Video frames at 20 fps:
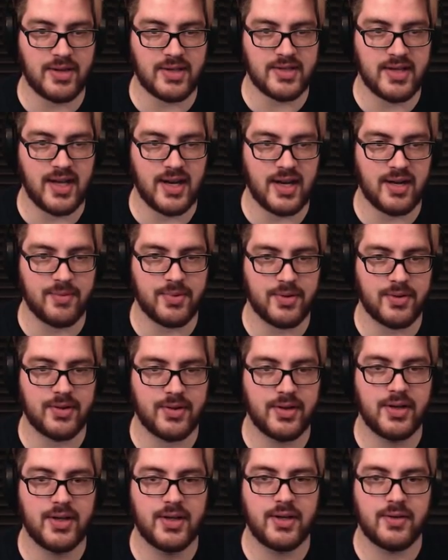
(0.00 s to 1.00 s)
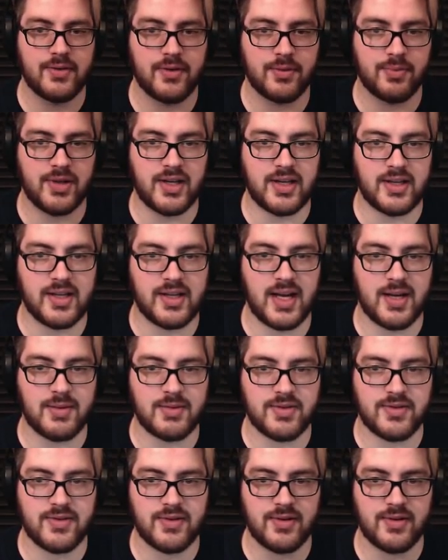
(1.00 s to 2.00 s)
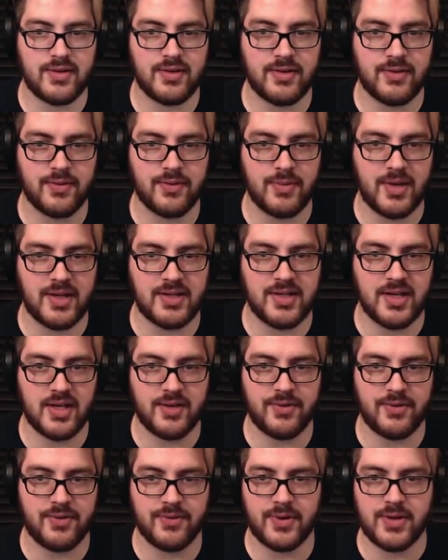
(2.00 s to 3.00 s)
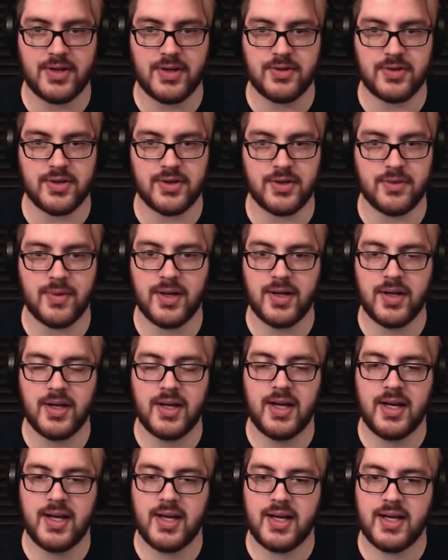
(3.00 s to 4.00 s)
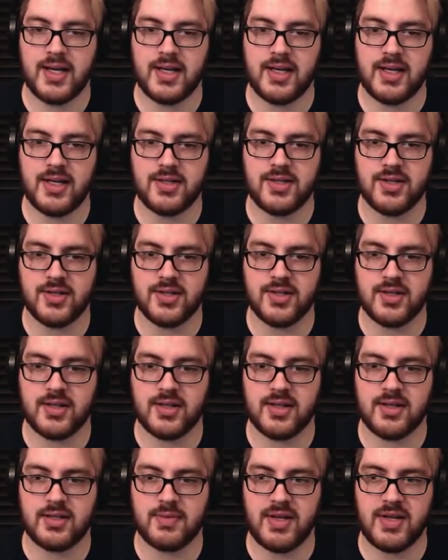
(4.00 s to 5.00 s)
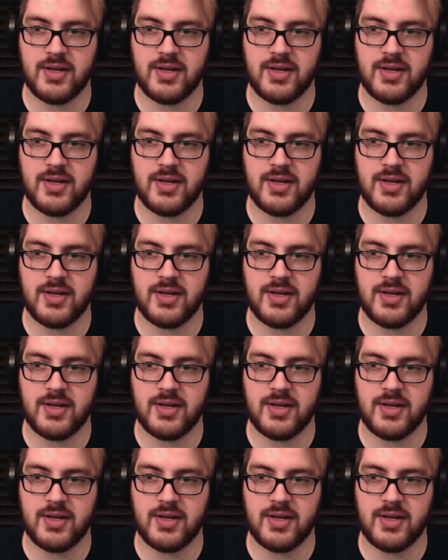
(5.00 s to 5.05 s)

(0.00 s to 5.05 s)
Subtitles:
setup for playing games for myself and for YouTube, is just to be